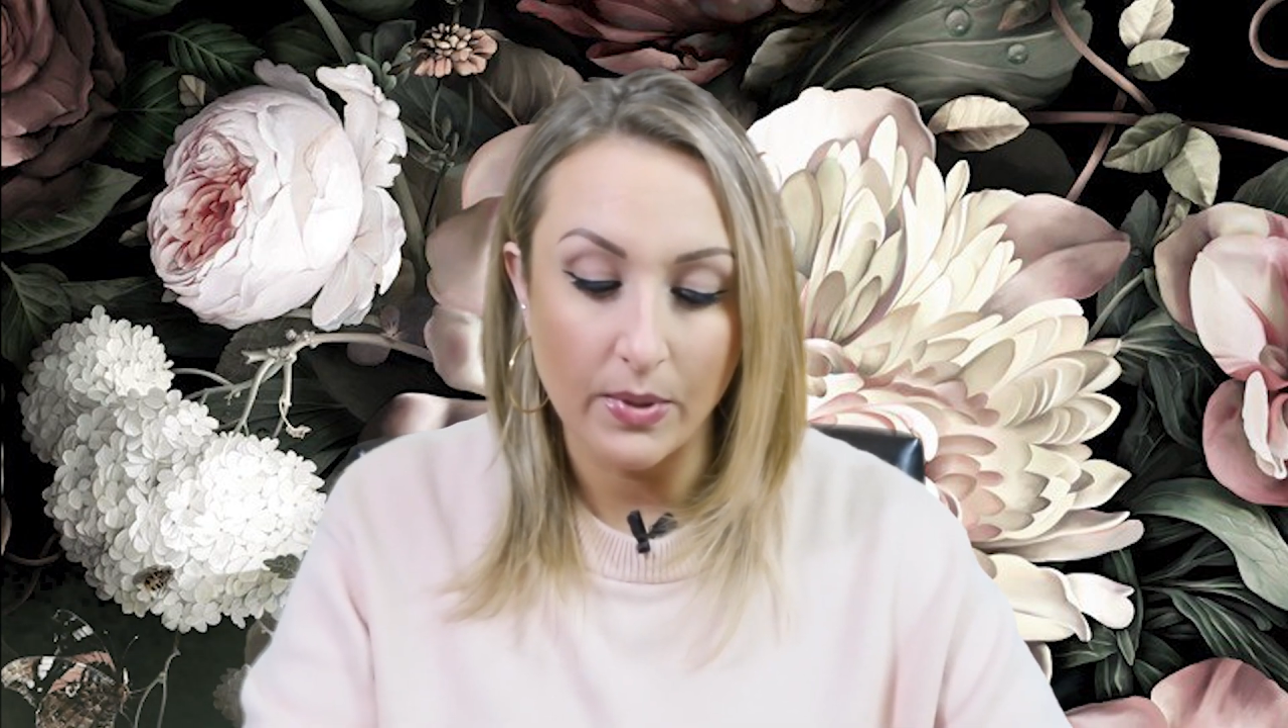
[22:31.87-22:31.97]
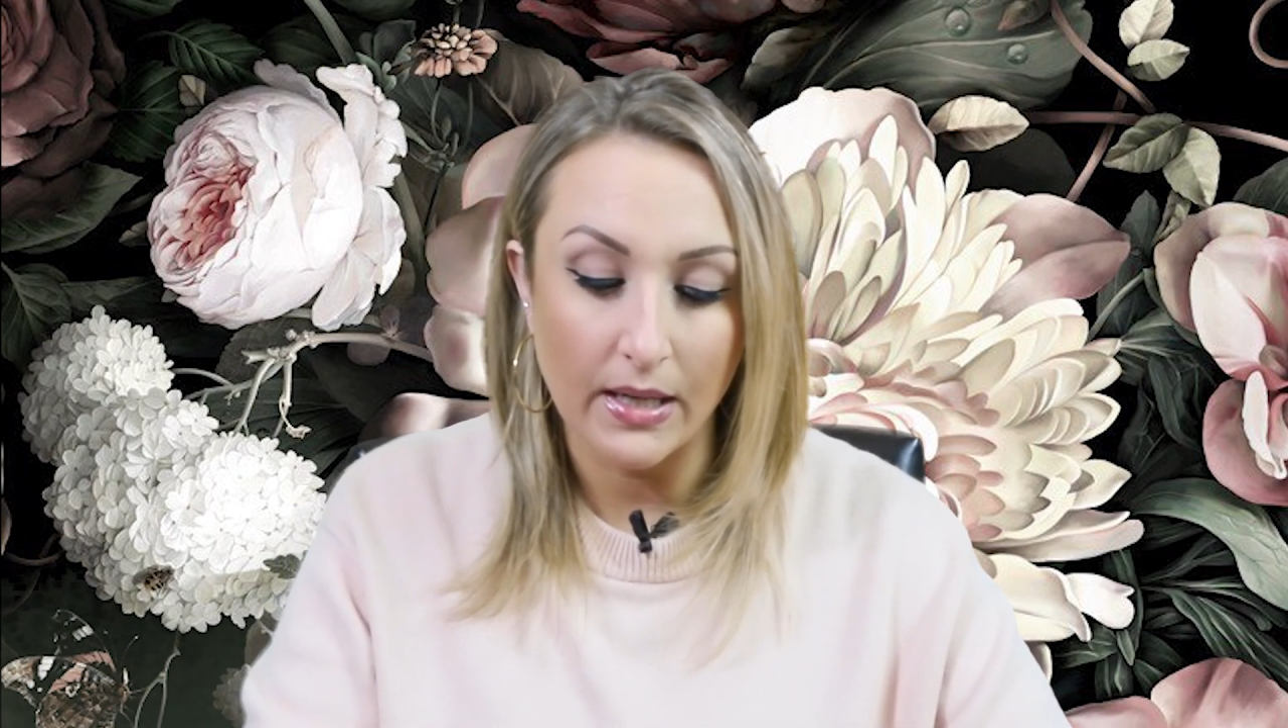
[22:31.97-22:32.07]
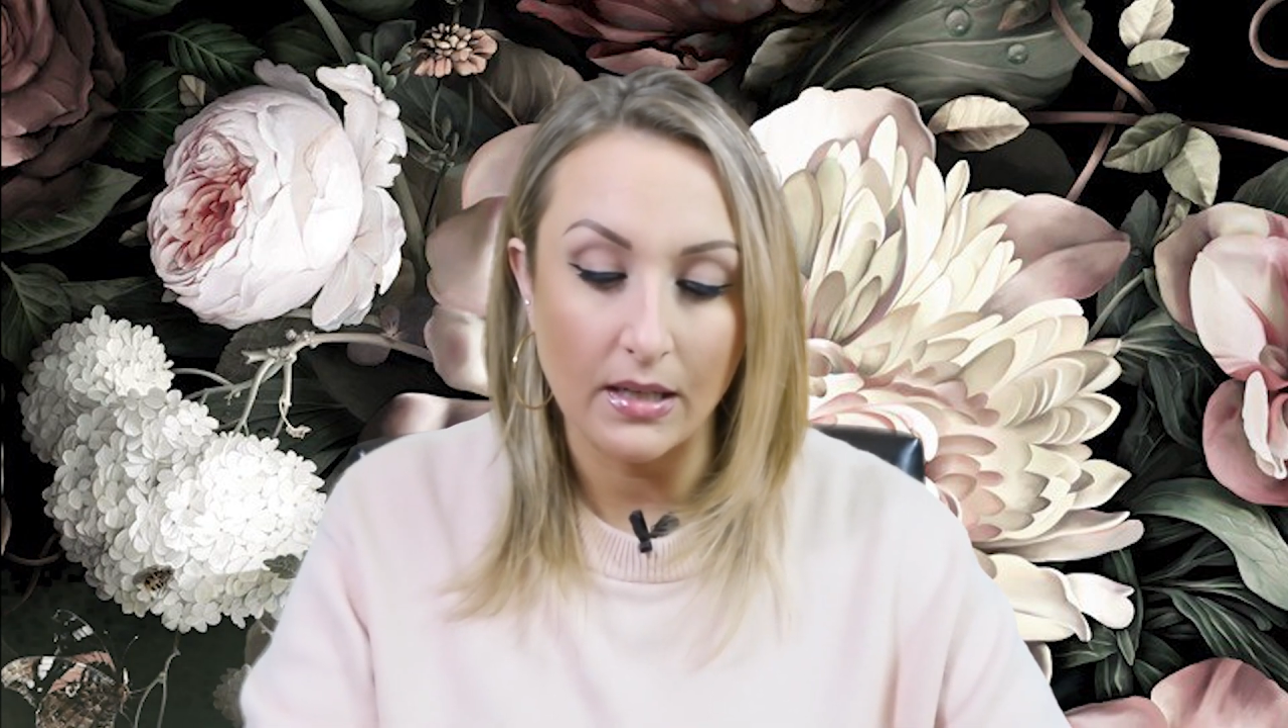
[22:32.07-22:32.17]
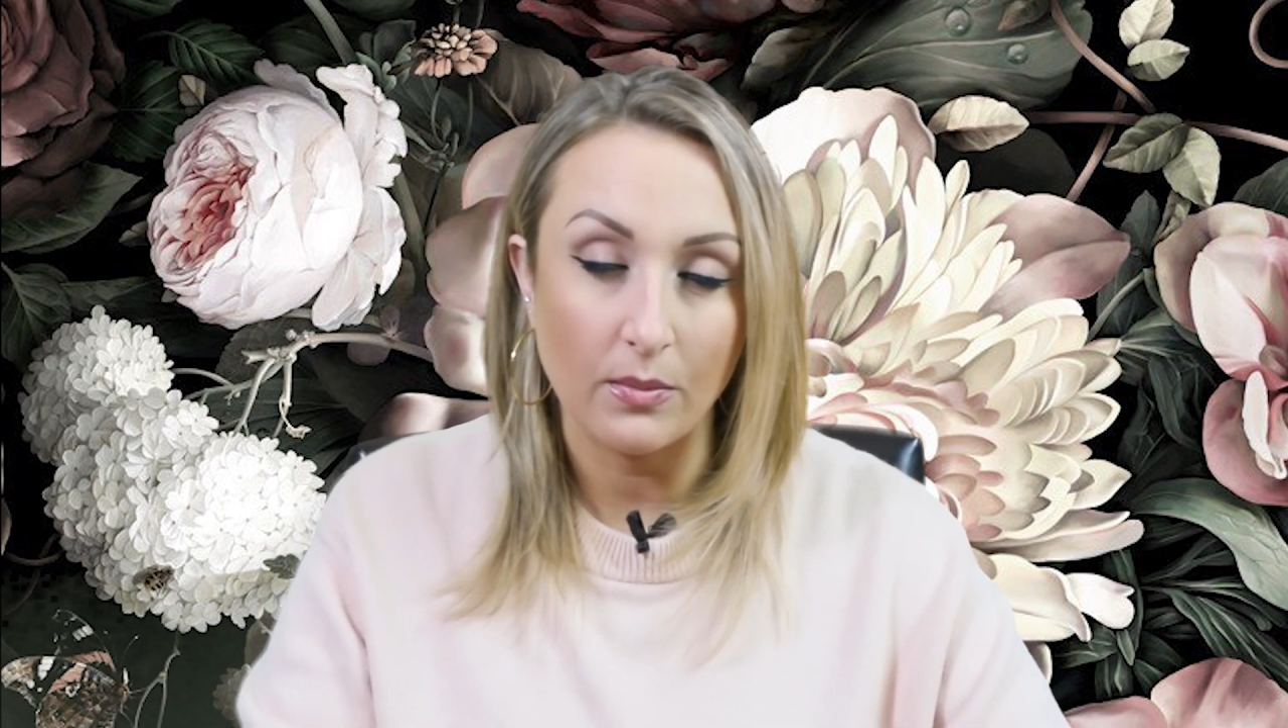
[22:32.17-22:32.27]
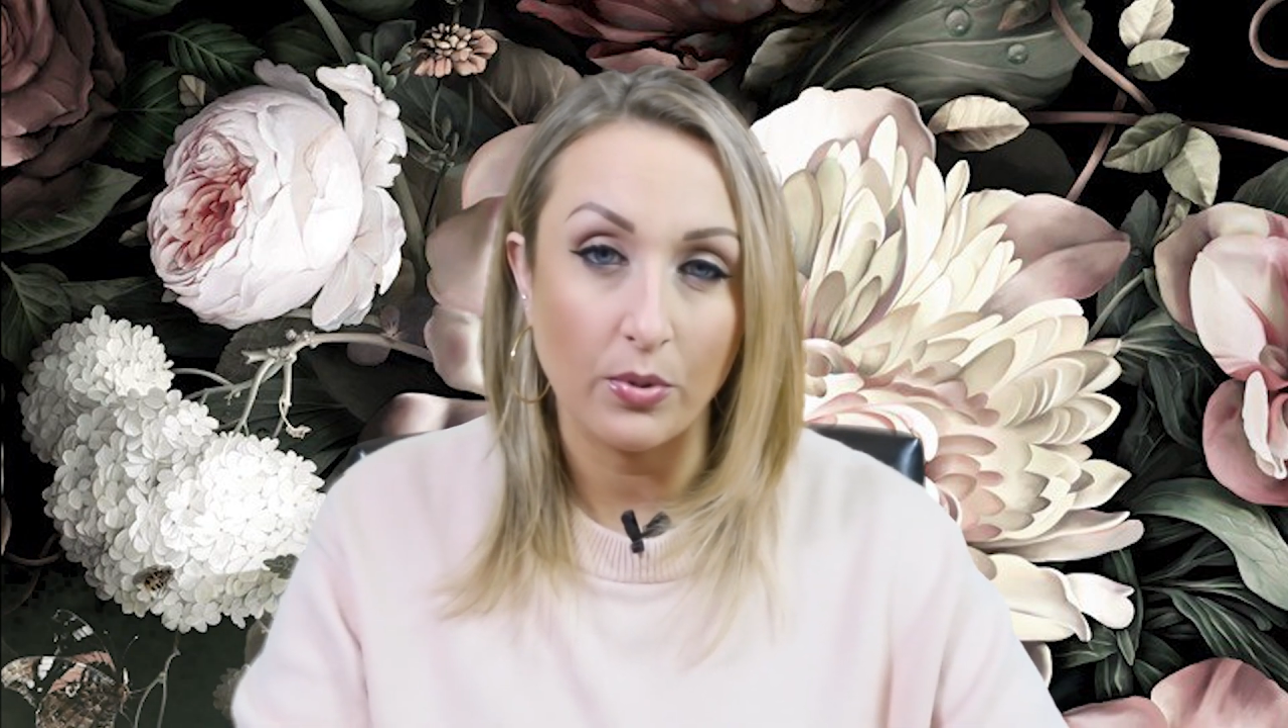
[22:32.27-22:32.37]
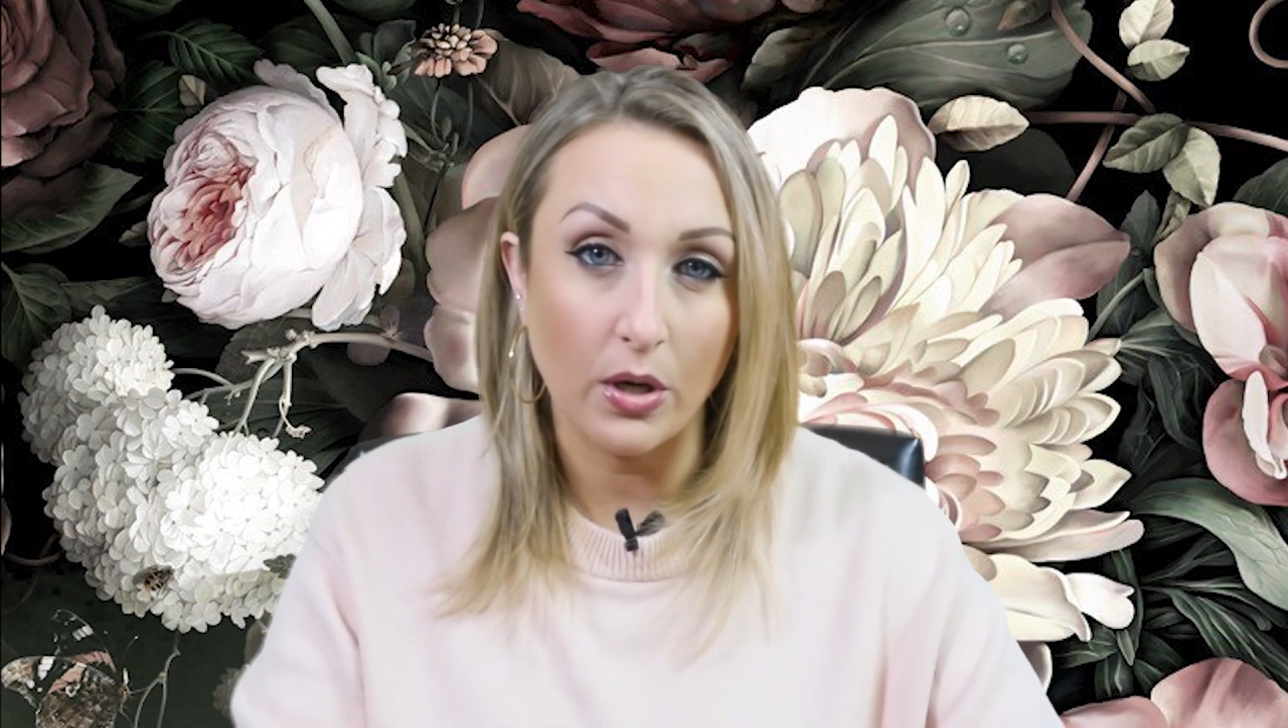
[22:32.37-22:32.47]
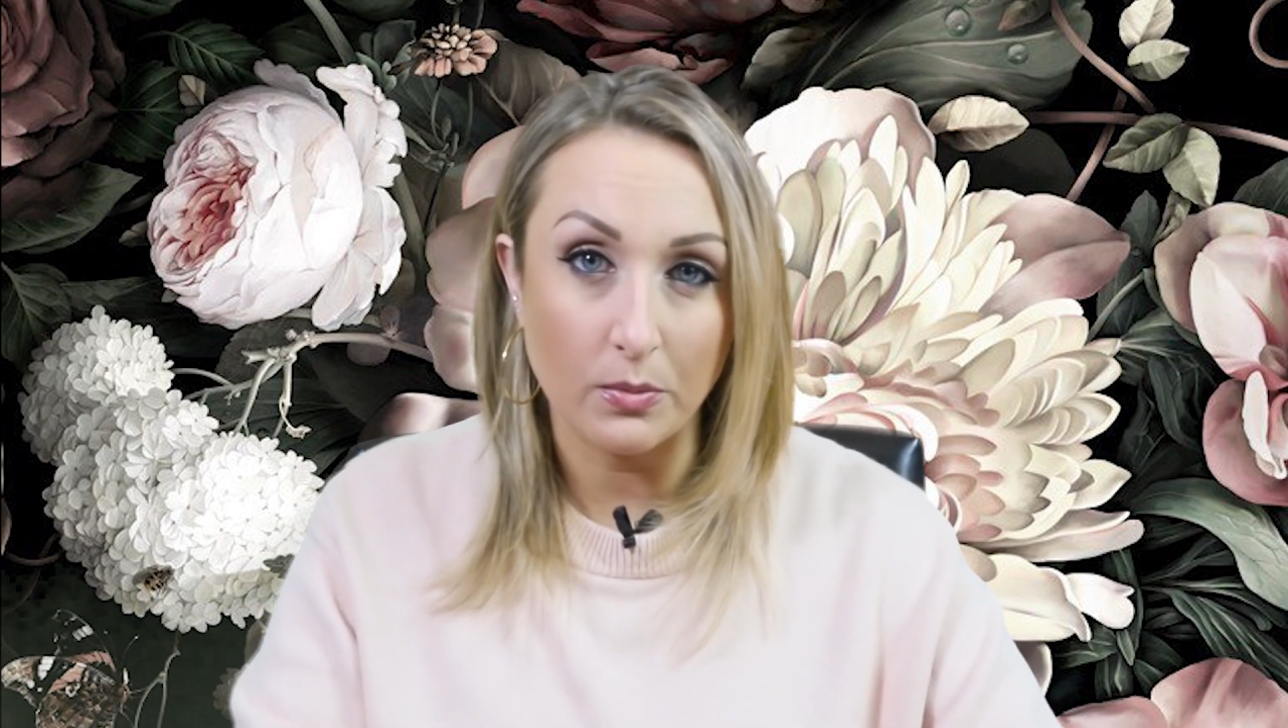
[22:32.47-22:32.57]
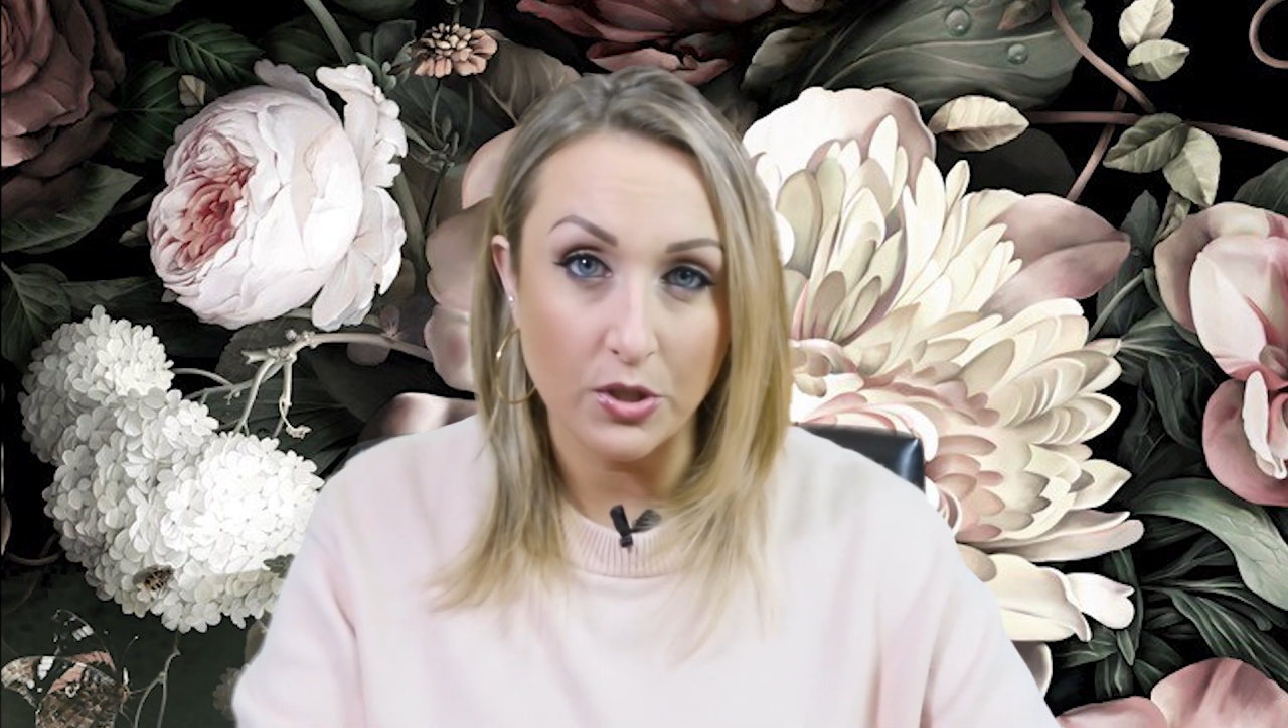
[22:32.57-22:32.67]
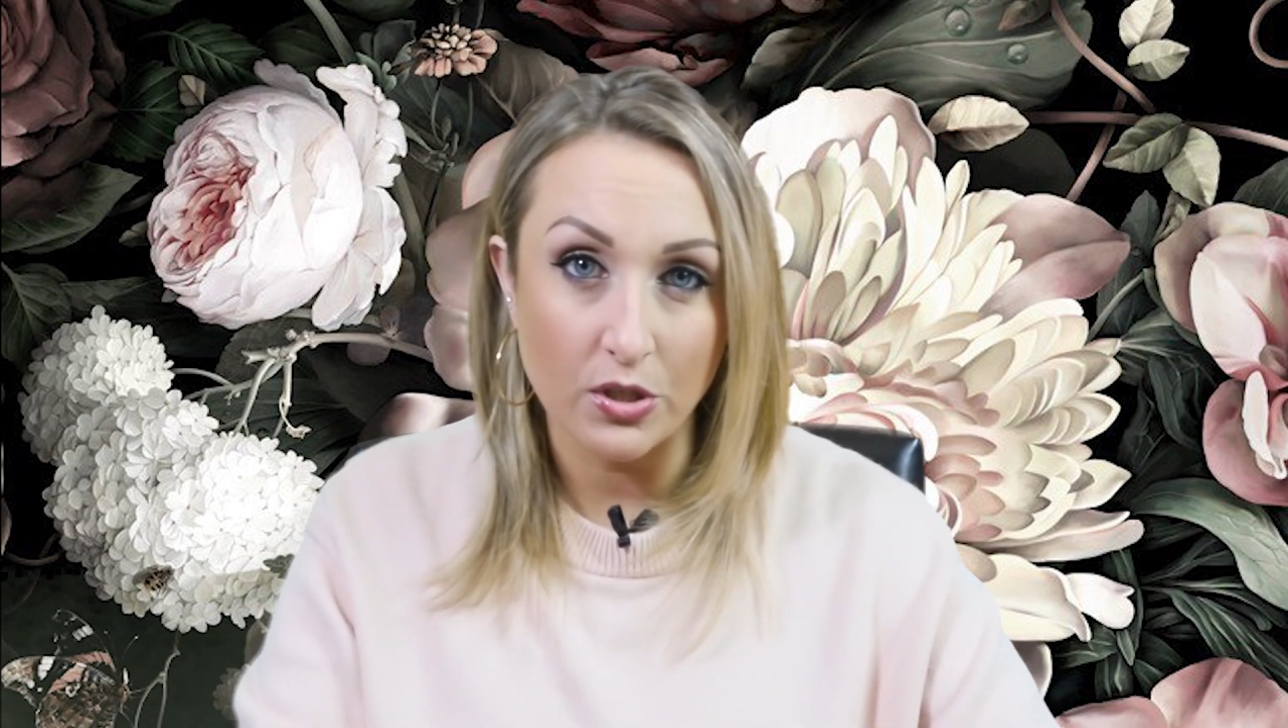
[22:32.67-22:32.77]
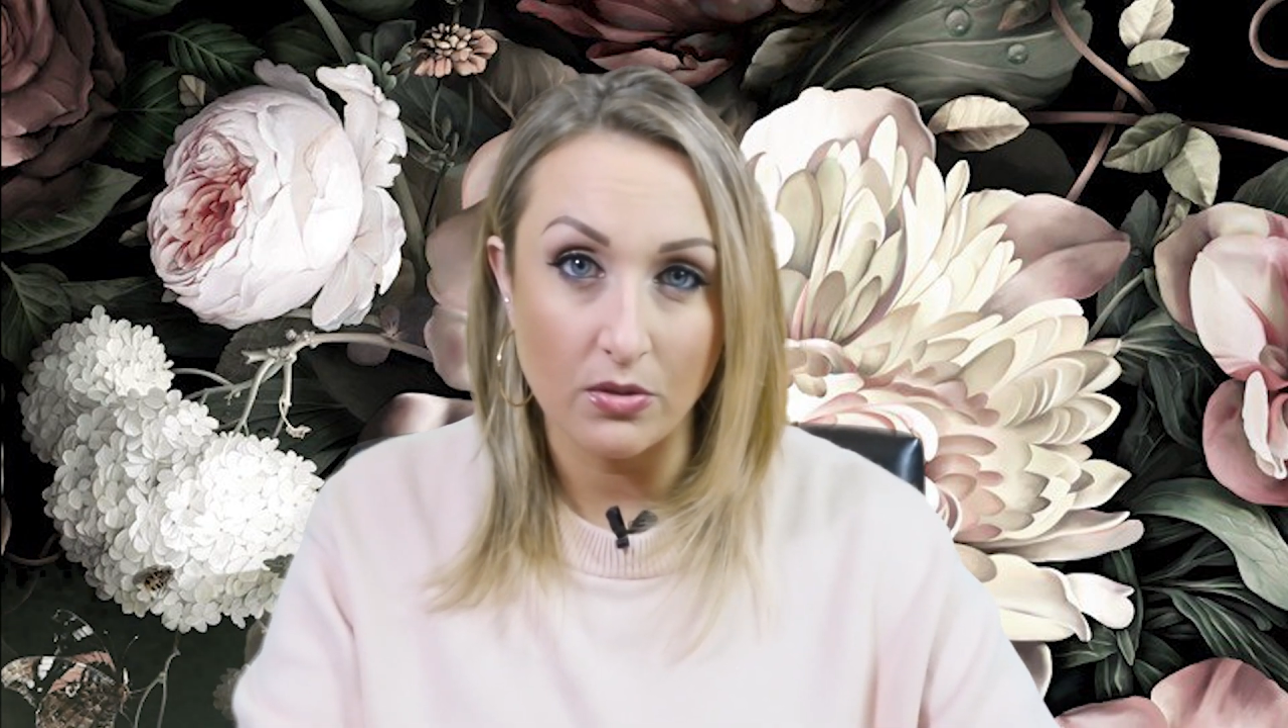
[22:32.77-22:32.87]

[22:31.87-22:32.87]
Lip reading: But I can promise